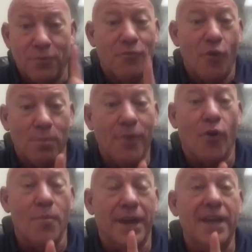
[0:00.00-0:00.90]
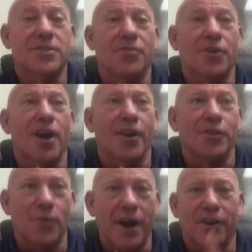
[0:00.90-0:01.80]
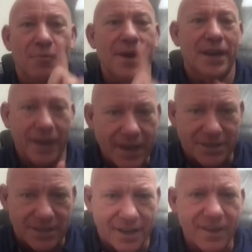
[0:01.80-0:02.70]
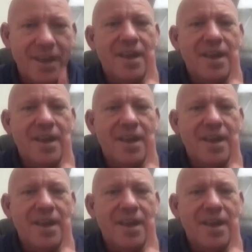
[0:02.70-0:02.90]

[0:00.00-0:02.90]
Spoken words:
before it begins, that they're not on the record of being against it.